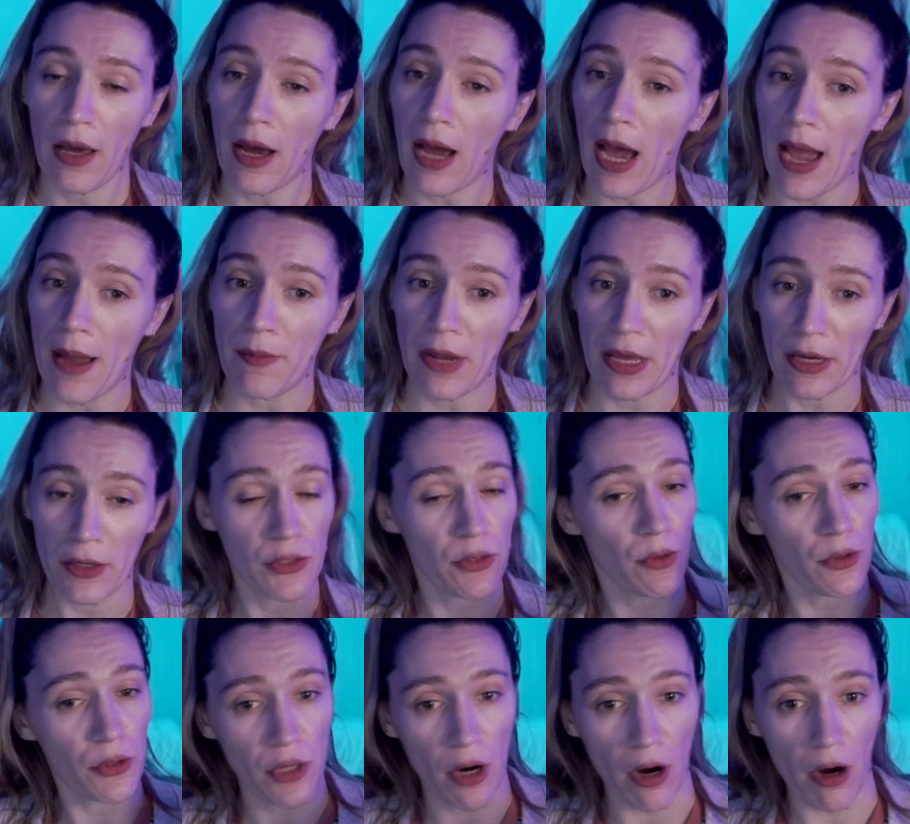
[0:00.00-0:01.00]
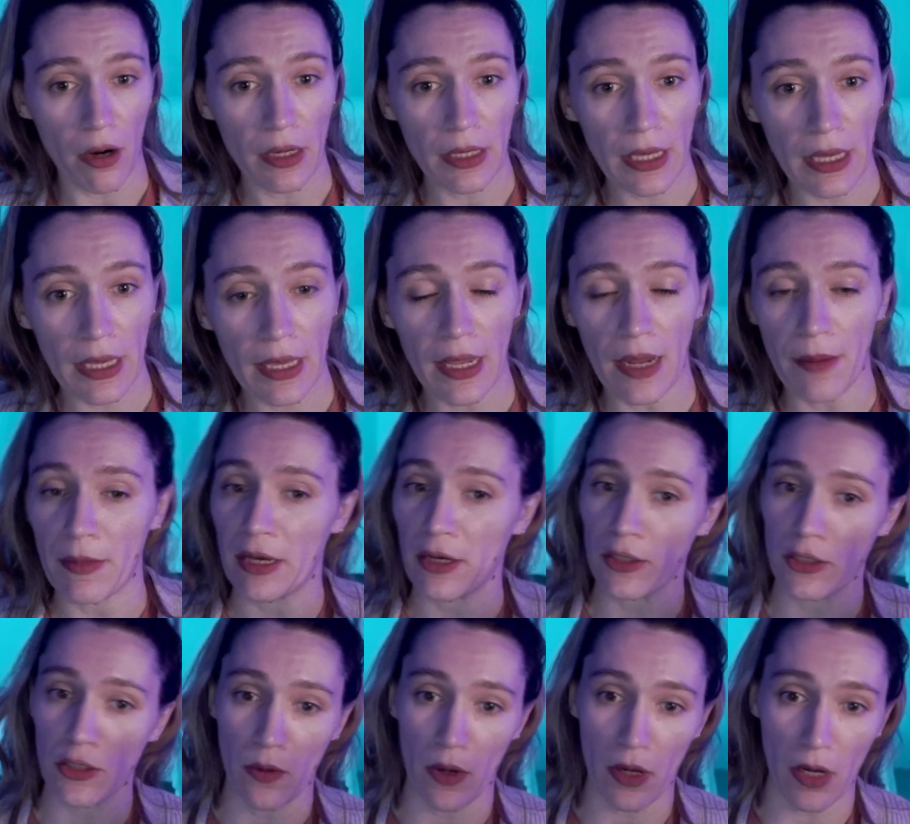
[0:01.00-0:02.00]
I'm next to a Target, I'm next
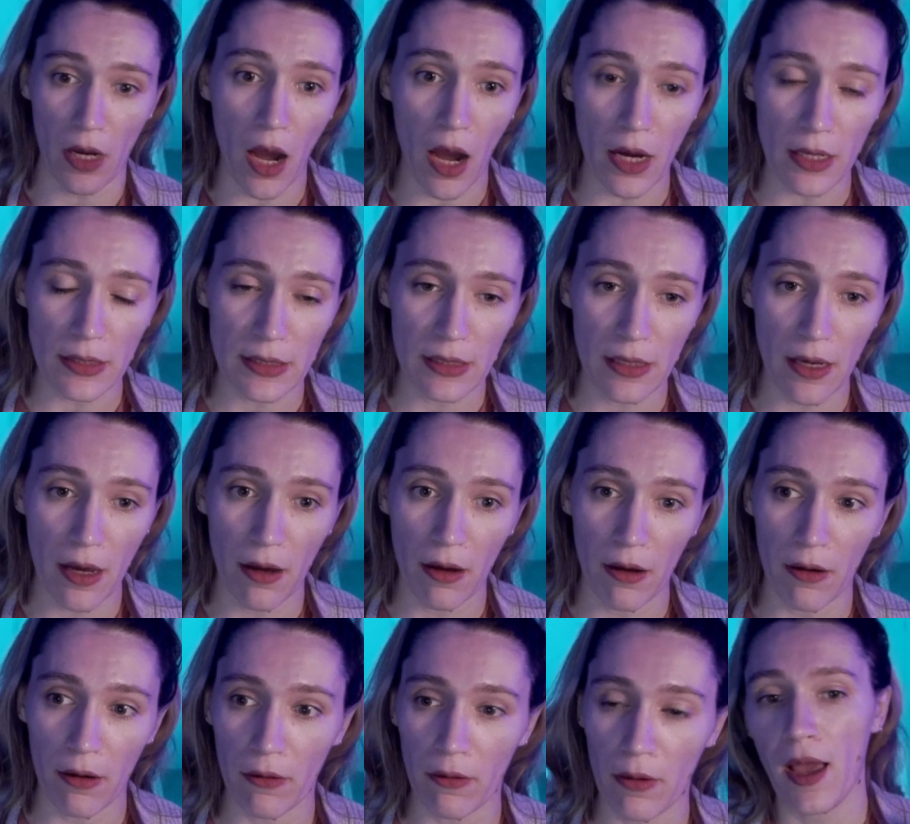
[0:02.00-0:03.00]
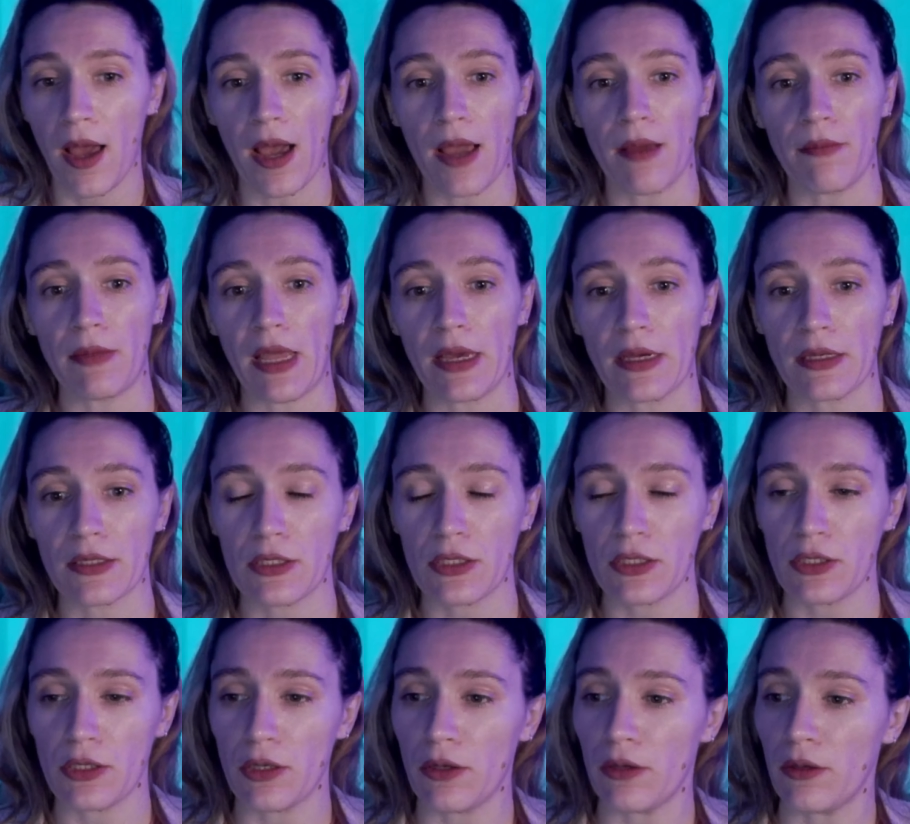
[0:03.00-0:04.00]
to a Costco, I'm next
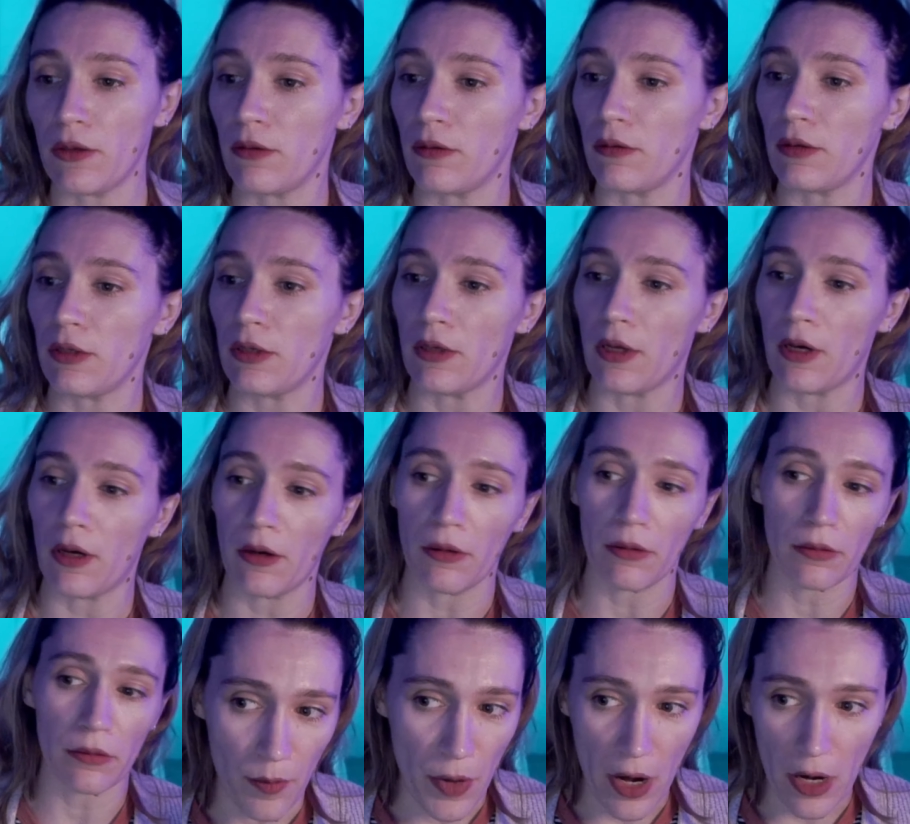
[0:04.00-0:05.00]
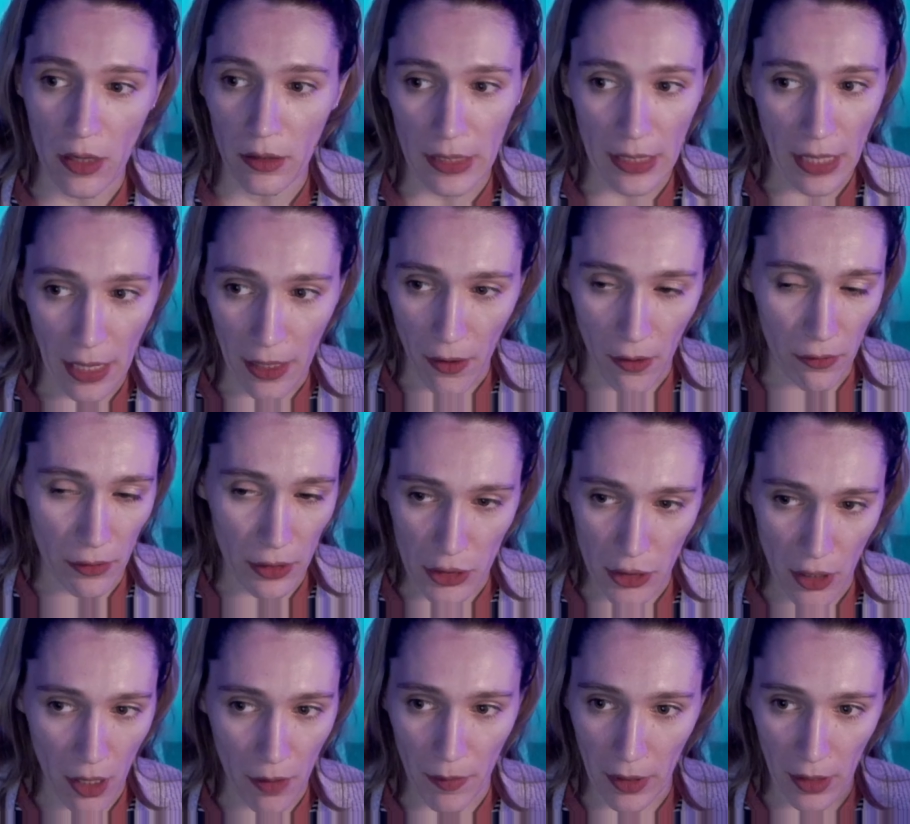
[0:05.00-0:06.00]
to, you know, apparently I only
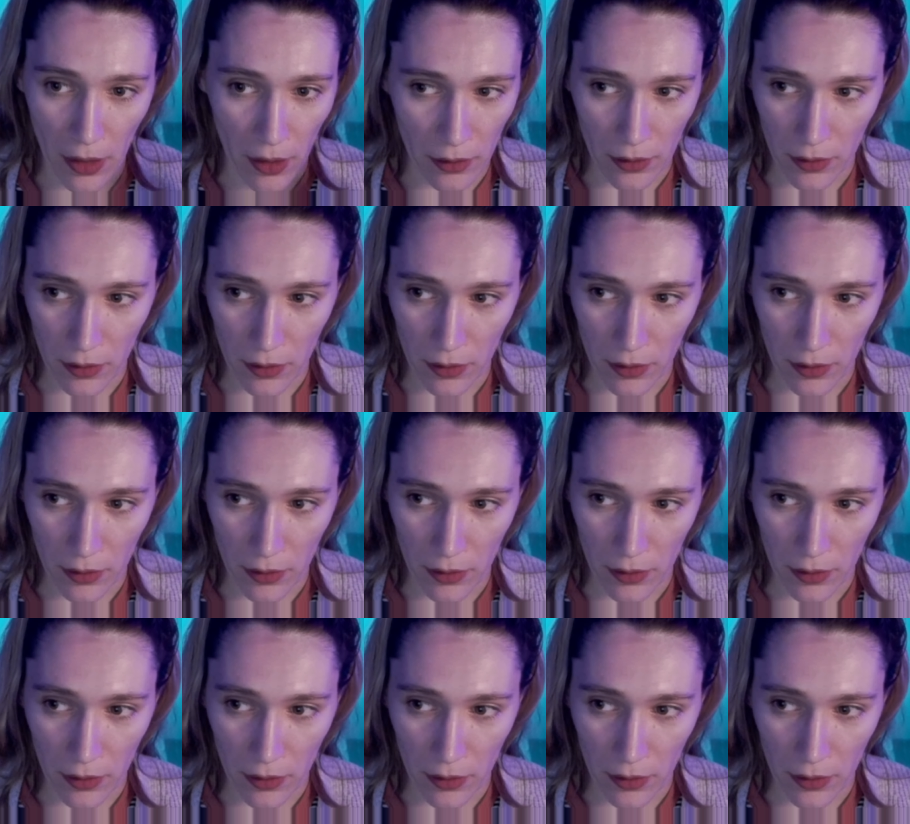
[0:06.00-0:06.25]
shop at,